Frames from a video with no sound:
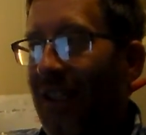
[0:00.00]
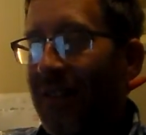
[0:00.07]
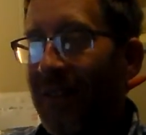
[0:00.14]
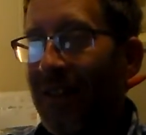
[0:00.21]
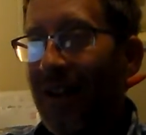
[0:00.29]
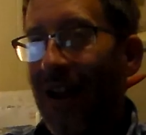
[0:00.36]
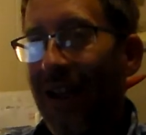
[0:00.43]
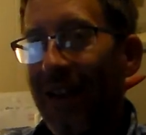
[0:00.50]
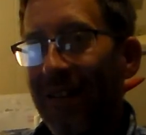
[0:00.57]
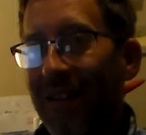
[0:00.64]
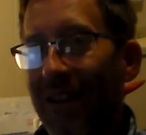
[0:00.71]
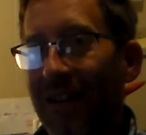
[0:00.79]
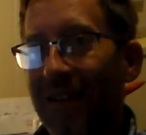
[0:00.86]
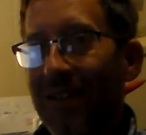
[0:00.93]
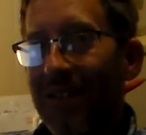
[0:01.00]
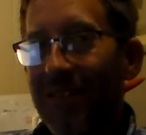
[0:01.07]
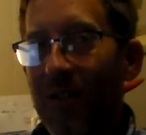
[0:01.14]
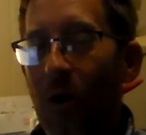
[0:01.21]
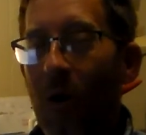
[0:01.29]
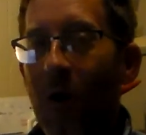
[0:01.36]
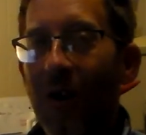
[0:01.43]
And then I had that
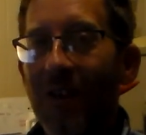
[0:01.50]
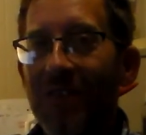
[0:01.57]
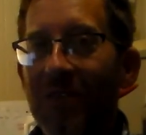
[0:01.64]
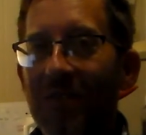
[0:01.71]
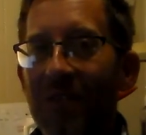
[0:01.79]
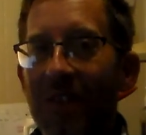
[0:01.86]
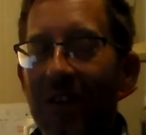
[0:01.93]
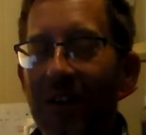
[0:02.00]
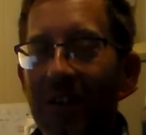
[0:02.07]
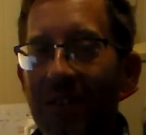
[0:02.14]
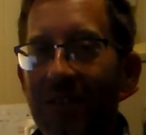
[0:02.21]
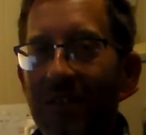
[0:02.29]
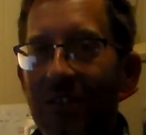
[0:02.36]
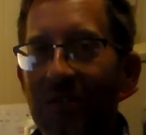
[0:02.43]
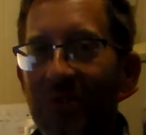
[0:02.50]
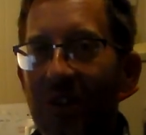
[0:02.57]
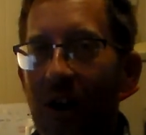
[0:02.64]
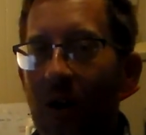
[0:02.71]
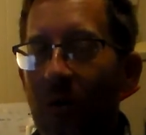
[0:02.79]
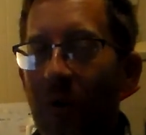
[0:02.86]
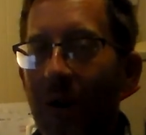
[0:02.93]
Taurus that you
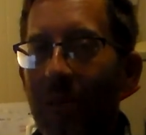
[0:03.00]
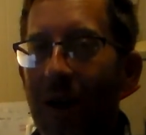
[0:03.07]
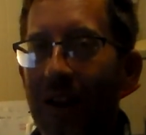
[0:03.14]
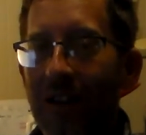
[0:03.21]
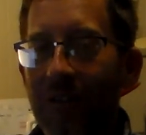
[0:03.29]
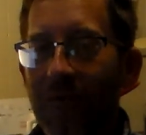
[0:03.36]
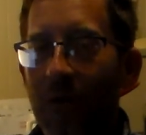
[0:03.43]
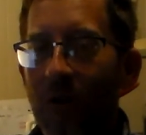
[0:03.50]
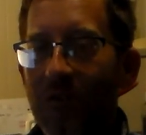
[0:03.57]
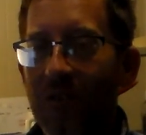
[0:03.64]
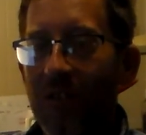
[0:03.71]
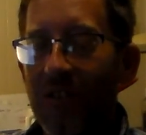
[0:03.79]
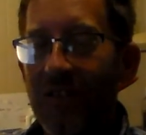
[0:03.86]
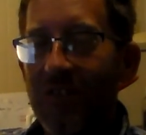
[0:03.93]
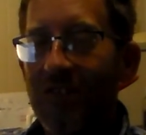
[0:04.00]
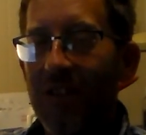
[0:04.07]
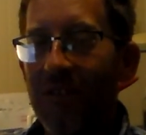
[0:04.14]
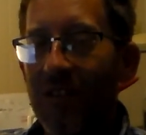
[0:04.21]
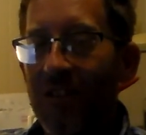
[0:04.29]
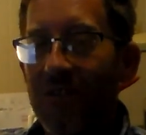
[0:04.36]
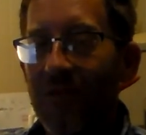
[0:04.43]
saw way back at the first of these
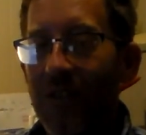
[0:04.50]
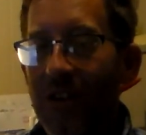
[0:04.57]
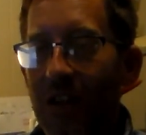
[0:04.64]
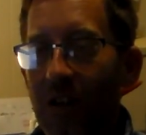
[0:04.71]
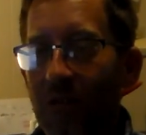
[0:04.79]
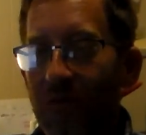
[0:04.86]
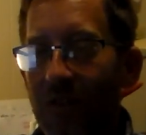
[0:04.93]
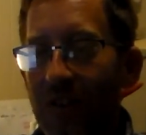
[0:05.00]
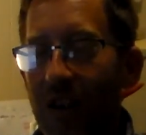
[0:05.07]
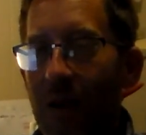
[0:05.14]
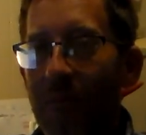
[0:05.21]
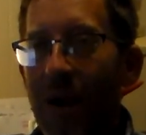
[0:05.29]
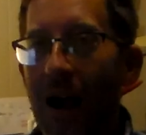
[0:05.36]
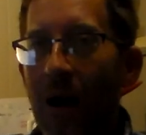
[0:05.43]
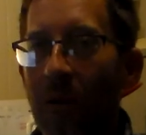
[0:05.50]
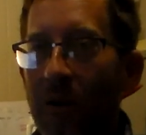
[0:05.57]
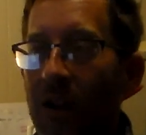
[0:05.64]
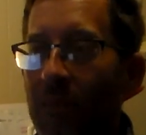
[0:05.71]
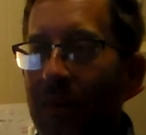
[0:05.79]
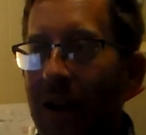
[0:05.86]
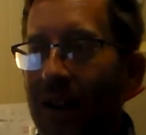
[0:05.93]
videos that got piled
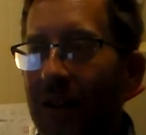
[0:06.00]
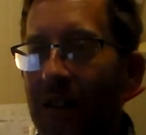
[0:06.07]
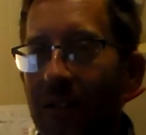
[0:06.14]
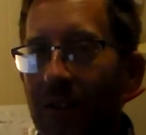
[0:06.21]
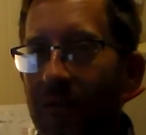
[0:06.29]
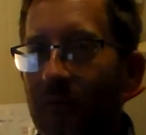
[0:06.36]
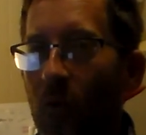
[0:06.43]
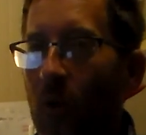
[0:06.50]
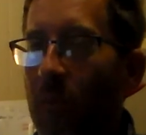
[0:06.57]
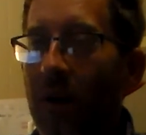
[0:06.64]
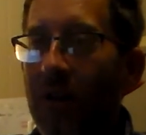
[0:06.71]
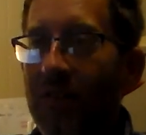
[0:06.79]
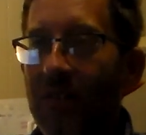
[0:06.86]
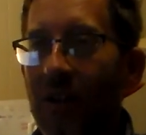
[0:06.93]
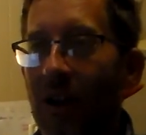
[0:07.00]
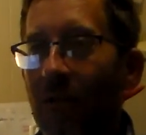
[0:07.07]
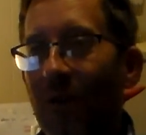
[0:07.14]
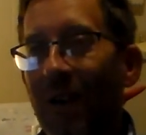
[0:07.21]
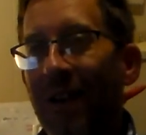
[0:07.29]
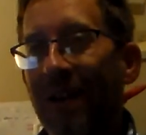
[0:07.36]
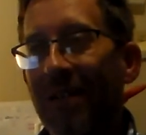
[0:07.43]
up. I had that thing 4 months and
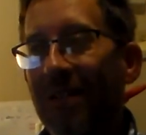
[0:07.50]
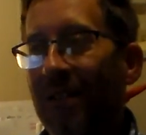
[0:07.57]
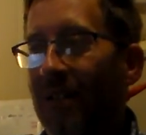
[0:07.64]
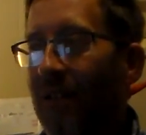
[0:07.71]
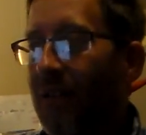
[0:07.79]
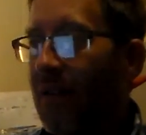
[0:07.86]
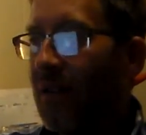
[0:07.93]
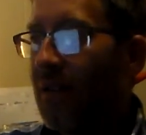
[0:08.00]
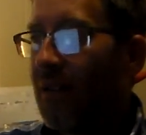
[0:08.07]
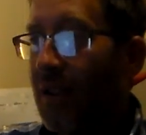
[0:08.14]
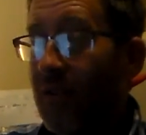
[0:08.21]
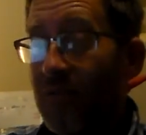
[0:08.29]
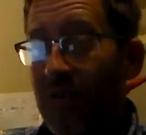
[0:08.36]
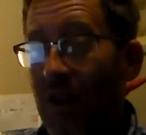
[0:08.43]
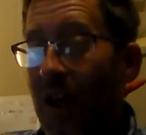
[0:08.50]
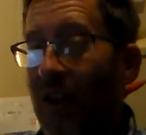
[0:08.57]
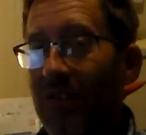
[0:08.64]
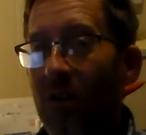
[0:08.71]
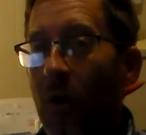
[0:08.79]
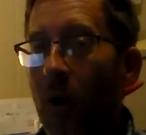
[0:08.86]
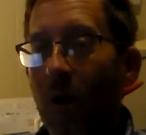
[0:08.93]
got wrecked. It was a
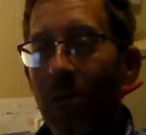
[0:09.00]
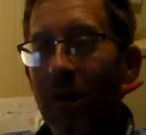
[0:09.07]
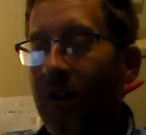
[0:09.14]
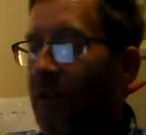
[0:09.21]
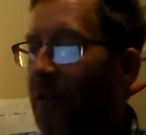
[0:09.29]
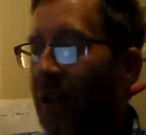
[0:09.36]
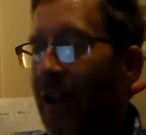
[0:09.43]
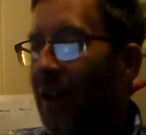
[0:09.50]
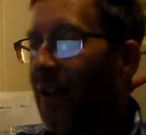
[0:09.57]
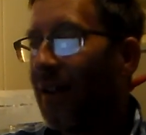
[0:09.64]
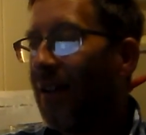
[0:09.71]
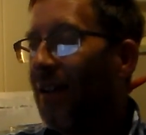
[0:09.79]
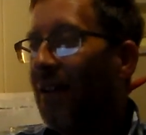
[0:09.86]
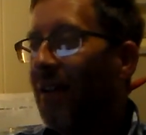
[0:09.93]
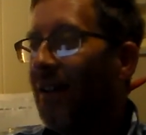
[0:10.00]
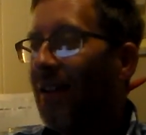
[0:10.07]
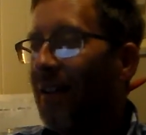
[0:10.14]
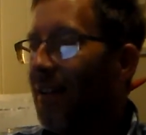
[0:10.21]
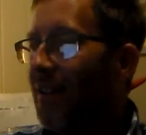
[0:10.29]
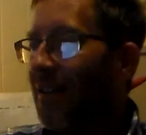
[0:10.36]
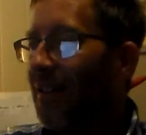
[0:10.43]
nice car, but other than that,
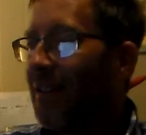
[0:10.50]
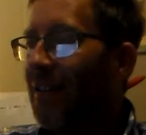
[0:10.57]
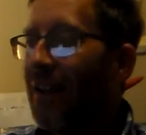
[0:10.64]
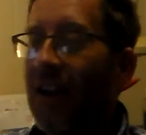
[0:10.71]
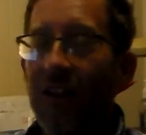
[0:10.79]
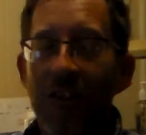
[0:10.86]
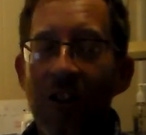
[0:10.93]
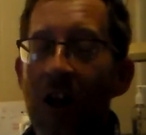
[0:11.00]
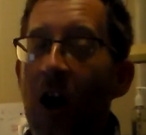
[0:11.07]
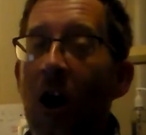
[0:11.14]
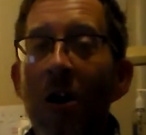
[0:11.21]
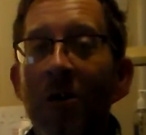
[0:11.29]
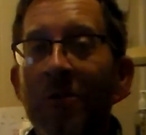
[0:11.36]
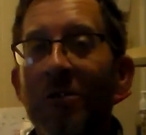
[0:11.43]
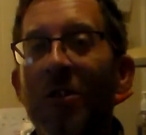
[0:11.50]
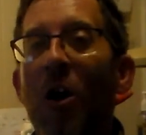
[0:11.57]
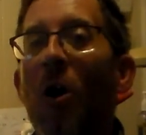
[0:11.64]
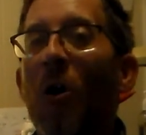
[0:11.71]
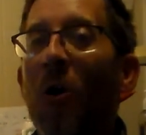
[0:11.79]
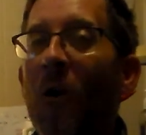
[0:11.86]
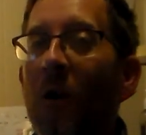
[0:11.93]
a
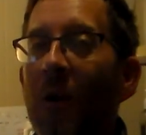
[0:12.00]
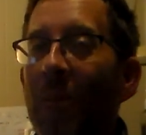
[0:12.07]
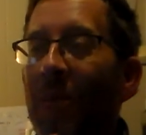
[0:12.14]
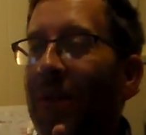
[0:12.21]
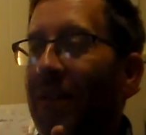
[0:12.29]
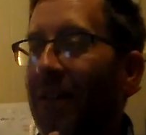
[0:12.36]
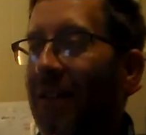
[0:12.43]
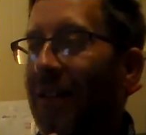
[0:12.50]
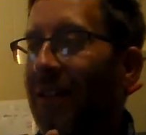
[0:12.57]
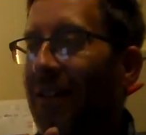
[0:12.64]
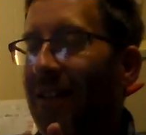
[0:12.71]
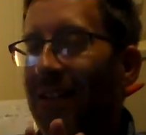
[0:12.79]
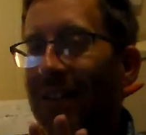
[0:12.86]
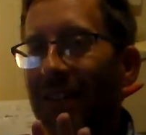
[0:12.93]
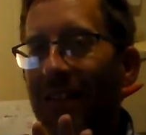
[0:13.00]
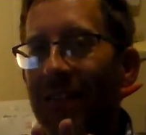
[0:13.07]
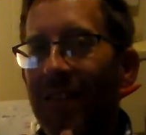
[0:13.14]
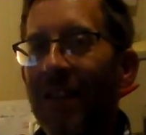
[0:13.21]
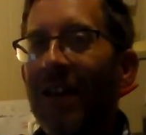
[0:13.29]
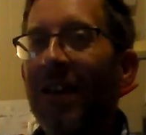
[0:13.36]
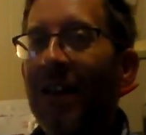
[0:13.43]
long-term
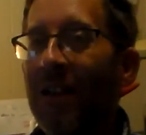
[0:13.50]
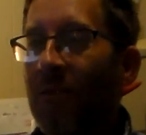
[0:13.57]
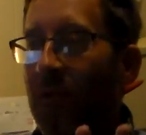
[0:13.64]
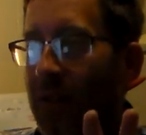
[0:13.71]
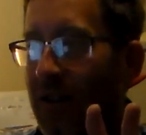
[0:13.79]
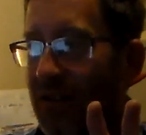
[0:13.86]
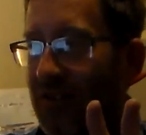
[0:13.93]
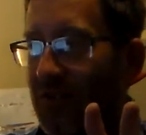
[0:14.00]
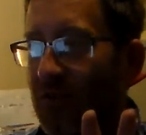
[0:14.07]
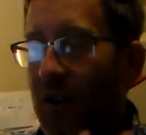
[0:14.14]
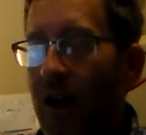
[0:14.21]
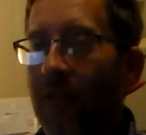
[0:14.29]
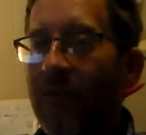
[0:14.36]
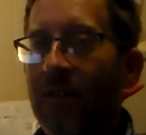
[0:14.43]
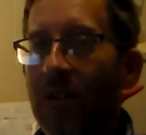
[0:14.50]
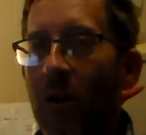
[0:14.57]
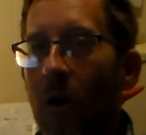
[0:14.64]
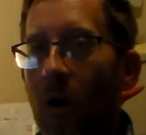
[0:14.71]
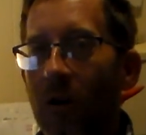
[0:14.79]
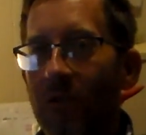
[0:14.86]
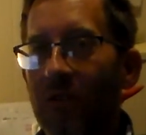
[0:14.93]
thing with this driving
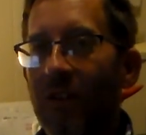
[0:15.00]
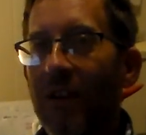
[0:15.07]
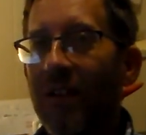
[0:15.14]
cars